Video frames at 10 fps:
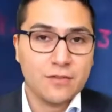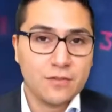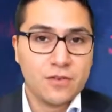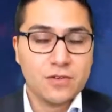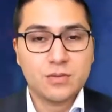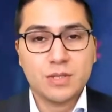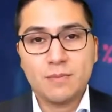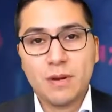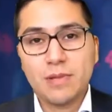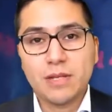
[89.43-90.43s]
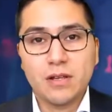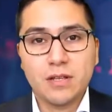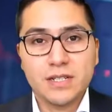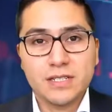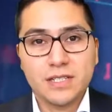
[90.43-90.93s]
and of course with the public
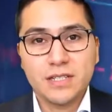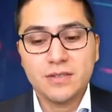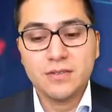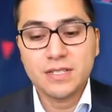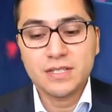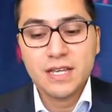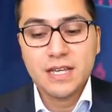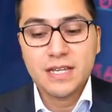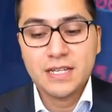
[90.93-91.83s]
holidays in the US,